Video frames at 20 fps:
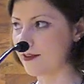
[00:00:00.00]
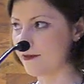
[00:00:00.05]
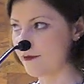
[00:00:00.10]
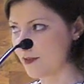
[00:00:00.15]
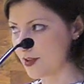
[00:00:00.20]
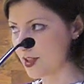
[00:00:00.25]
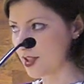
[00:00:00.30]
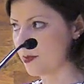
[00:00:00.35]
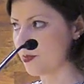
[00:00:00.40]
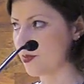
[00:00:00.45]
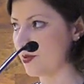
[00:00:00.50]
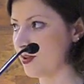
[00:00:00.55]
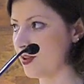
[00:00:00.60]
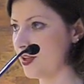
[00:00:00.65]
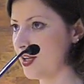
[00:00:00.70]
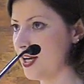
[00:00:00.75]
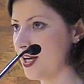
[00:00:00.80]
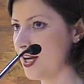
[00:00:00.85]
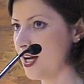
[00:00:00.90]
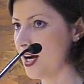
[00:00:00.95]
the
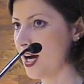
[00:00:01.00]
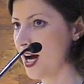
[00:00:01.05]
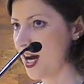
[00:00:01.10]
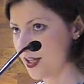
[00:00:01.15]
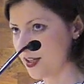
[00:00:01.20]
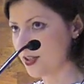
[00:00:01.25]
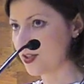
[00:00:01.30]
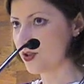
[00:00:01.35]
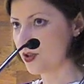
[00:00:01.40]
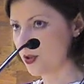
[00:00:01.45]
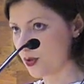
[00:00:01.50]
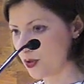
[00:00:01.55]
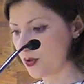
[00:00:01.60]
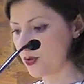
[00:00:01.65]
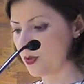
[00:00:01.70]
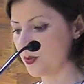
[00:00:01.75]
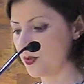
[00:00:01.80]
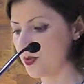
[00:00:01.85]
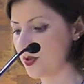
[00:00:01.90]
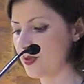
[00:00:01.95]
visible
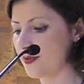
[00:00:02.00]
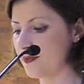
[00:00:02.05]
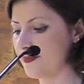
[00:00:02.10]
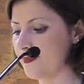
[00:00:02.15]
understood.